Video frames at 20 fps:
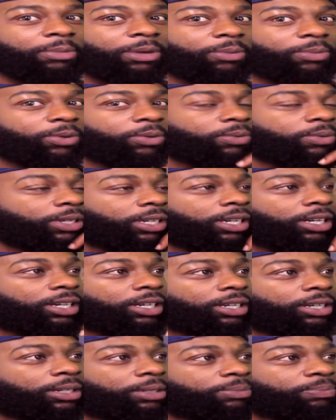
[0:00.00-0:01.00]
I remember when
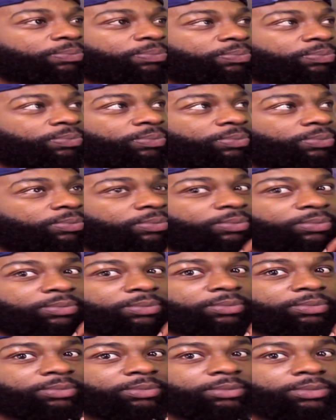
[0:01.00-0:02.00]

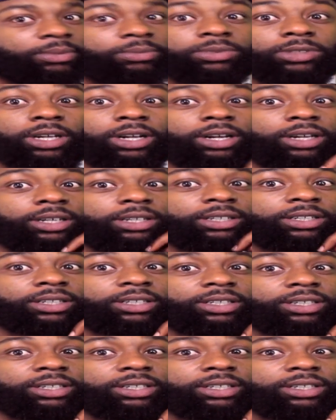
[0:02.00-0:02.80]
I'm sorry.